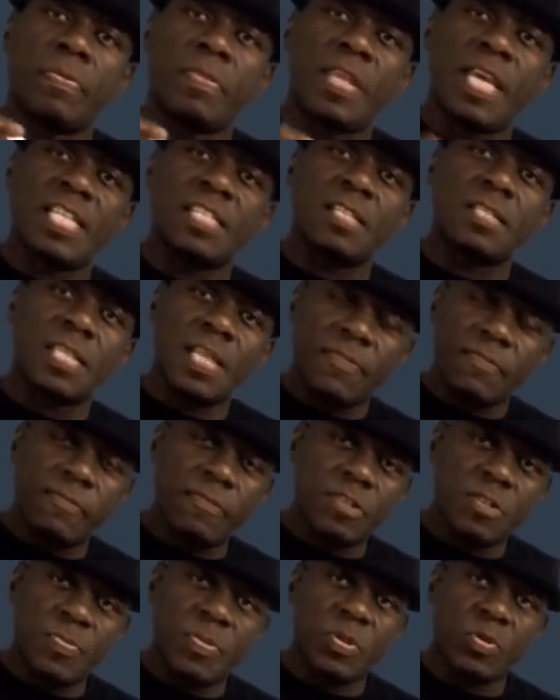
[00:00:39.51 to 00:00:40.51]
there is a
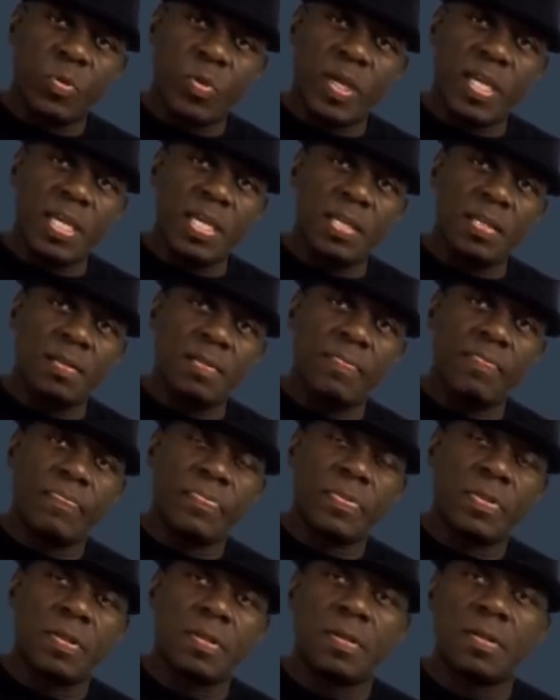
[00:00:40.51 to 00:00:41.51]
difference between
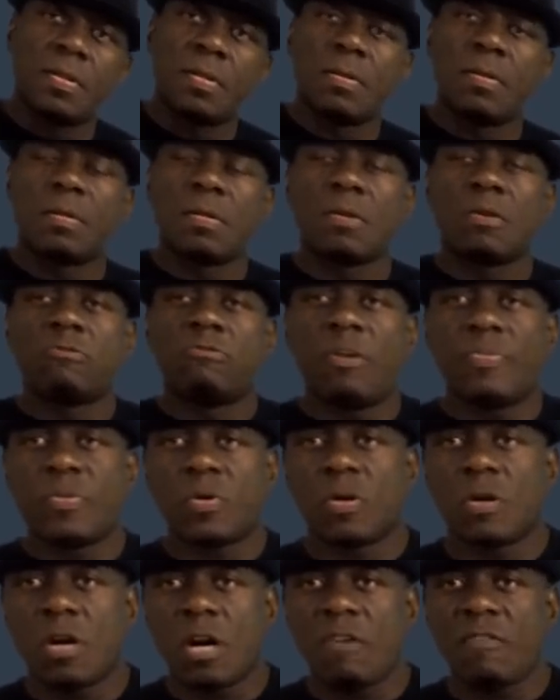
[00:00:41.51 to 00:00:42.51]

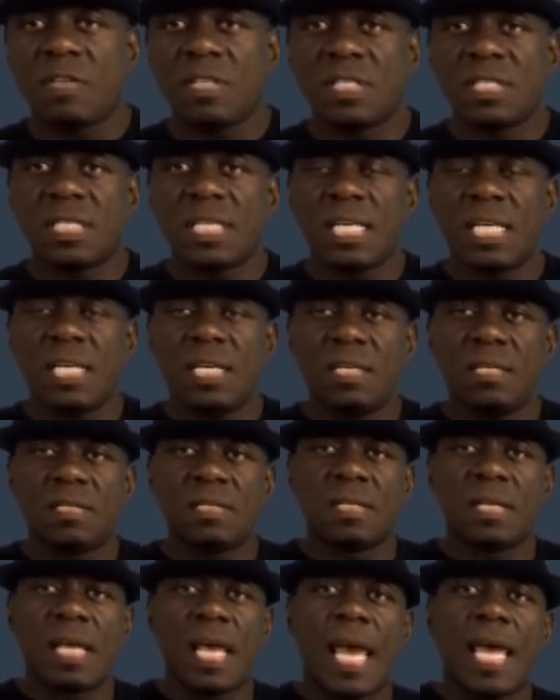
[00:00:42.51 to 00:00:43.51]

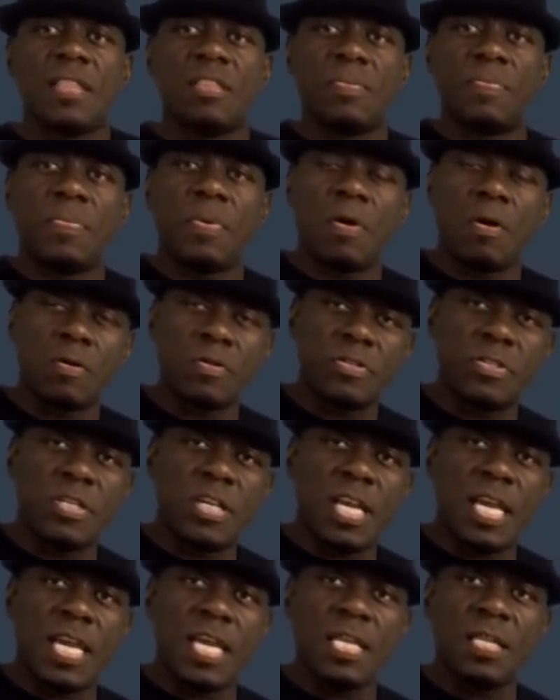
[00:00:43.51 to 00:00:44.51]
cryptocurrencies and the
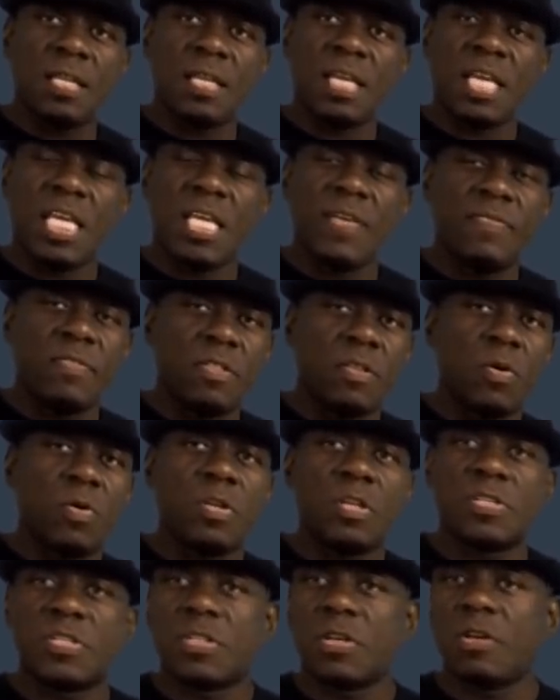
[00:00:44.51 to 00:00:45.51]
blockchain, even though
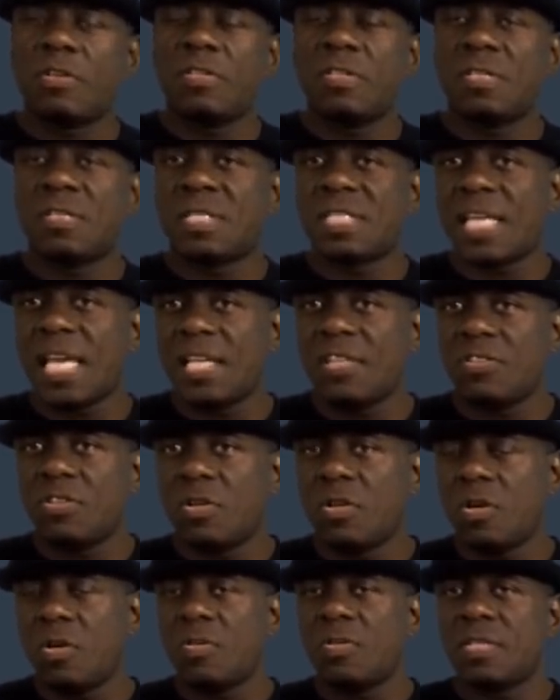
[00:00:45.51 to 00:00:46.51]
in a certain sense you
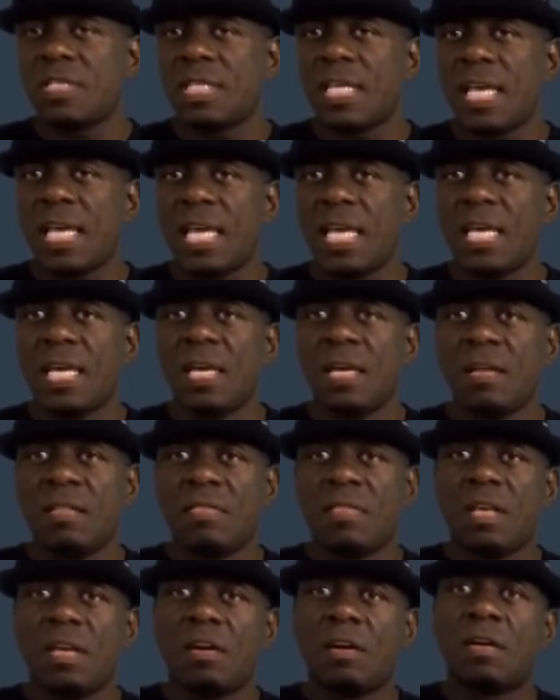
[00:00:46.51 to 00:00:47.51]
could say
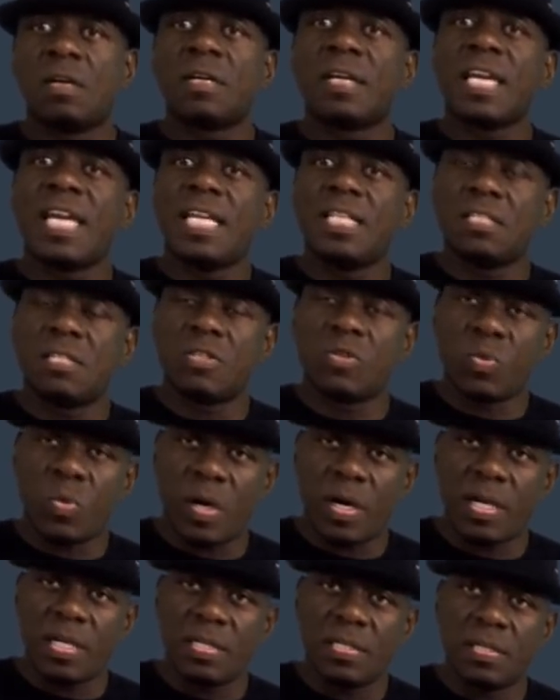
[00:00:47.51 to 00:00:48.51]
they are
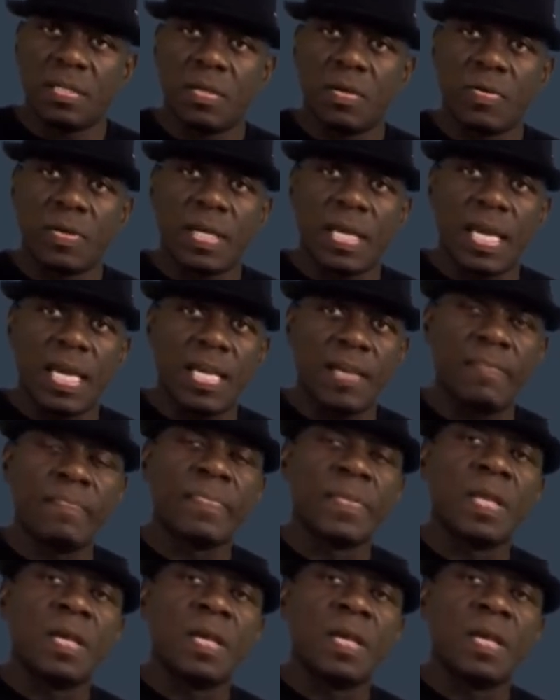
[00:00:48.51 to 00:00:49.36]
intertwined. Okay,